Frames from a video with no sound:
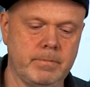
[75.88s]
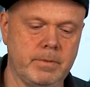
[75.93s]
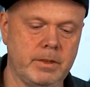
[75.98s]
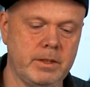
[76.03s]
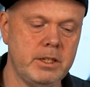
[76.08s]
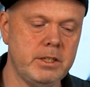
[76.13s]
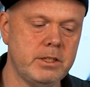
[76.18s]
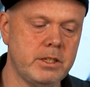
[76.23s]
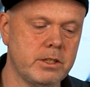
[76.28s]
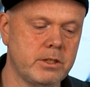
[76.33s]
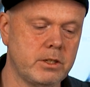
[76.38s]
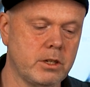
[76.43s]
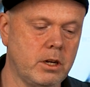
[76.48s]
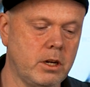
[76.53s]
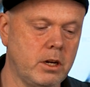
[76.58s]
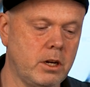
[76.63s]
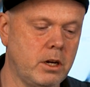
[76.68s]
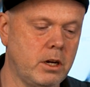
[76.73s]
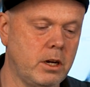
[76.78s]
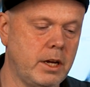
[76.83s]
This is
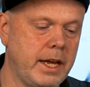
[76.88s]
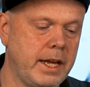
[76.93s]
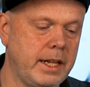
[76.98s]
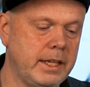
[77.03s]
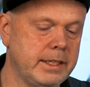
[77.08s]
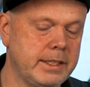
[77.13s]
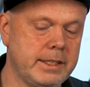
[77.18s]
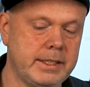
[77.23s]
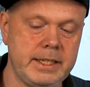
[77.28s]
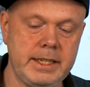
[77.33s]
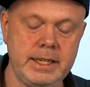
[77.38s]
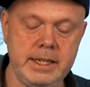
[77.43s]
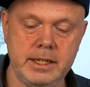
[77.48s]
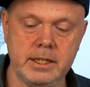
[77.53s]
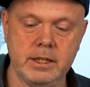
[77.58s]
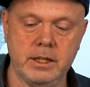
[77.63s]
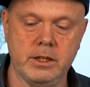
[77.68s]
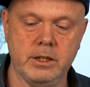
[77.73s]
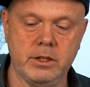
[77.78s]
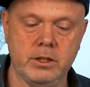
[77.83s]
a
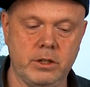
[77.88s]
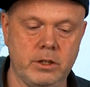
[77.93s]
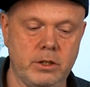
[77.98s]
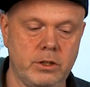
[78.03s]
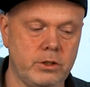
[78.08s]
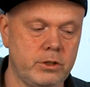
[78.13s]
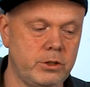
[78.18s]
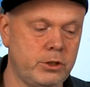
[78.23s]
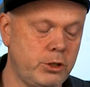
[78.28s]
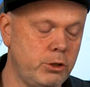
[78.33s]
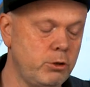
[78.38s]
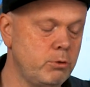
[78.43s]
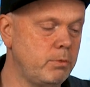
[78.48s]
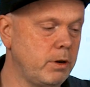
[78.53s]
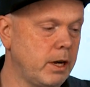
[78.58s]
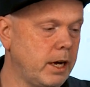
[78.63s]
LED tube